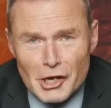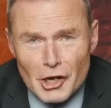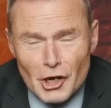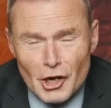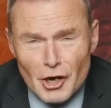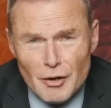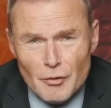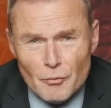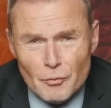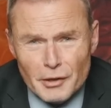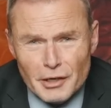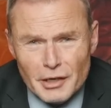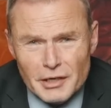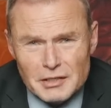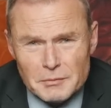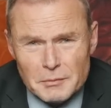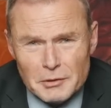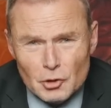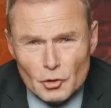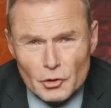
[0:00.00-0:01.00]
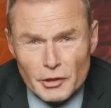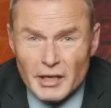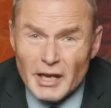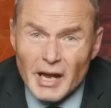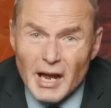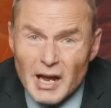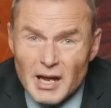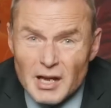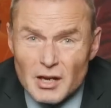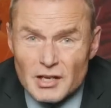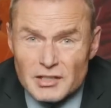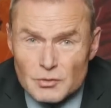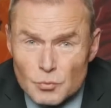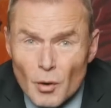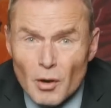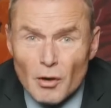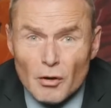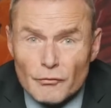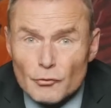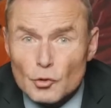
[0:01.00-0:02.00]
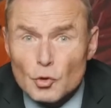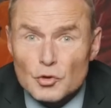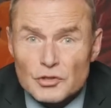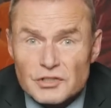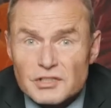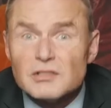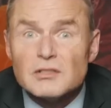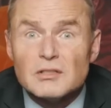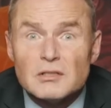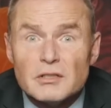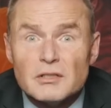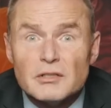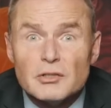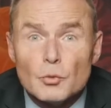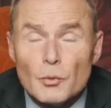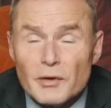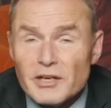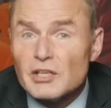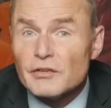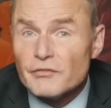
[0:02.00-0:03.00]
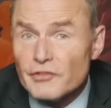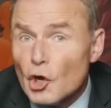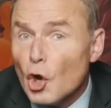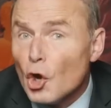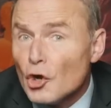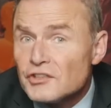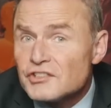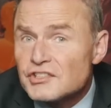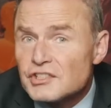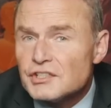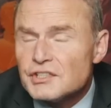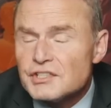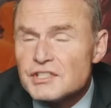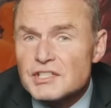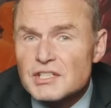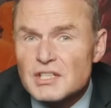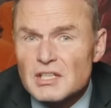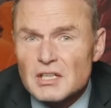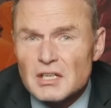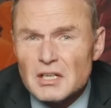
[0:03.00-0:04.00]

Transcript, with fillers: Uh, we're going to be looking as well, of course, in the week of the Oscars,